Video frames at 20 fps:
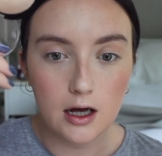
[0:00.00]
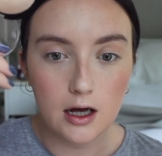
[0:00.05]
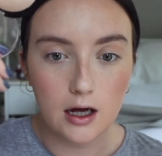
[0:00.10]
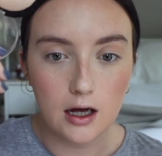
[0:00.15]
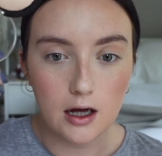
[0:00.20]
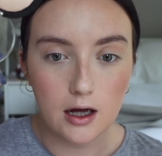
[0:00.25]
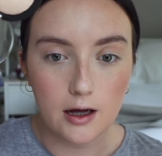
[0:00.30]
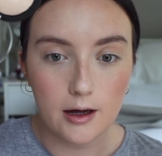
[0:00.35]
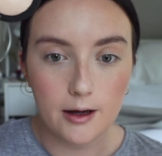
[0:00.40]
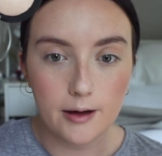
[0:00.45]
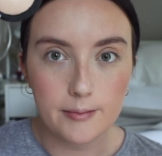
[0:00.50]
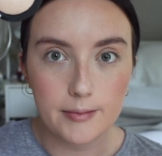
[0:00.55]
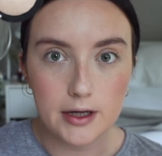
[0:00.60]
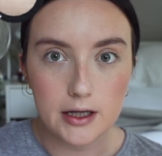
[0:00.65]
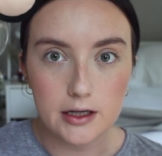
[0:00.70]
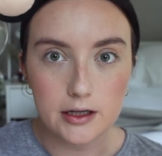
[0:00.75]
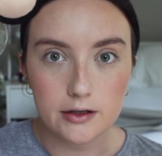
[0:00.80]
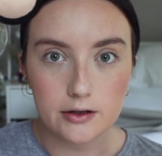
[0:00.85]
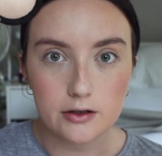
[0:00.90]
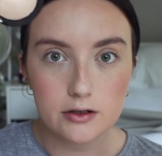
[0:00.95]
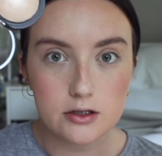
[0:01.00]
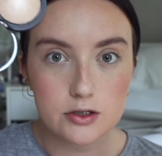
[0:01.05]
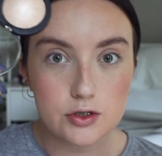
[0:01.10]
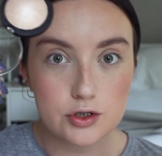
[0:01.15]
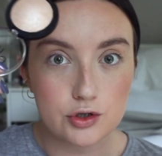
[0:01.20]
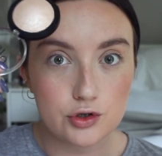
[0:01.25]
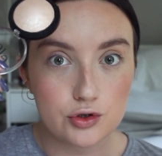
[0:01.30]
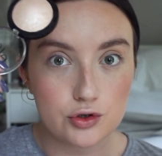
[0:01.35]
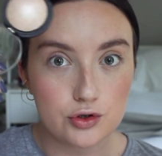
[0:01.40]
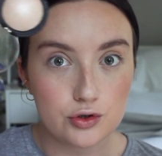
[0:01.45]
It
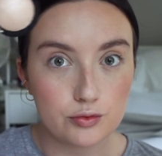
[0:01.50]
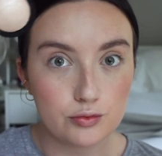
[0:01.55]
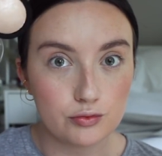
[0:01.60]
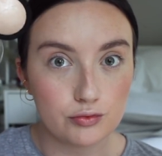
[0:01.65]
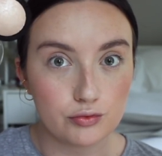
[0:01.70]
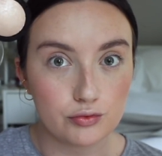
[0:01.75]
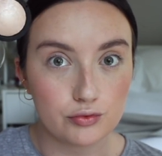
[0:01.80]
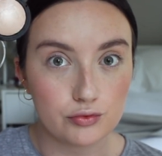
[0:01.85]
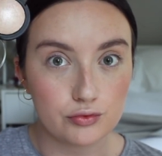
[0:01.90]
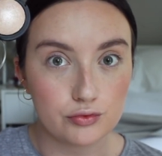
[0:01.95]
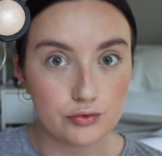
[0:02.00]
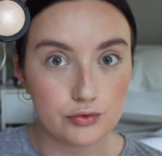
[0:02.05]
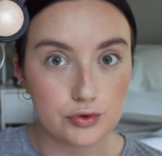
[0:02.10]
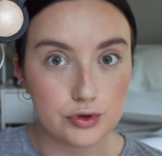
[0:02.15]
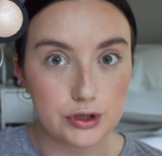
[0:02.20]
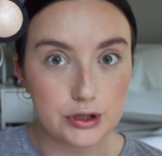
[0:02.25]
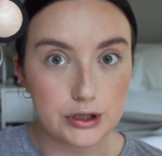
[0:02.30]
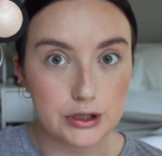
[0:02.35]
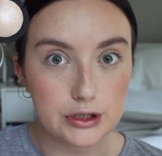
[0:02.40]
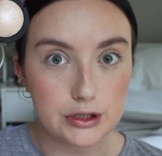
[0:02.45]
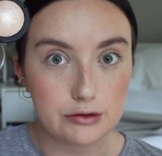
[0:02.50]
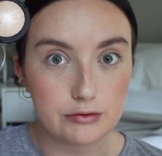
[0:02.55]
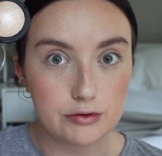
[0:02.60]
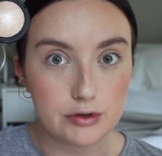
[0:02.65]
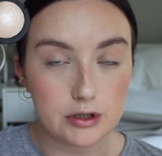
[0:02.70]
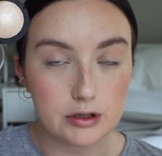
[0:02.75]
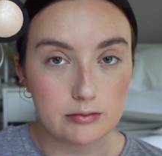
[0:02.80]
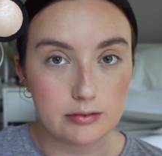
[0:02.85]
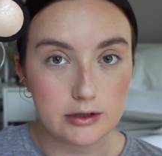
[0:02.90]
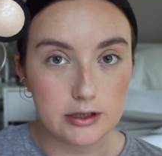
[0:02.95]
looks really,
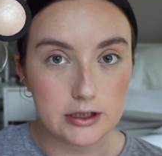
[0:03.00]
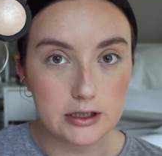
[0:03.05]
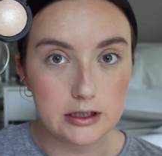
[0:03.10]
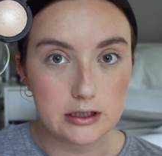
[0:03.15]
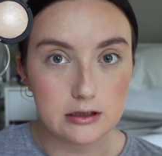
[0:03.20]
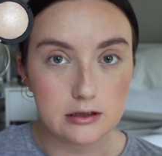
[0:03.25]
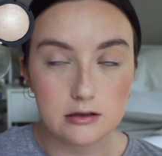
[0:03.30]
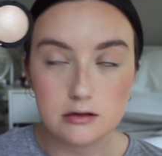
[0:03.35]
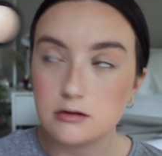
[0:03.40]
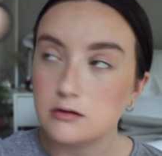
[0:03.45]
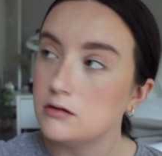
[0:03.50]
really pretty.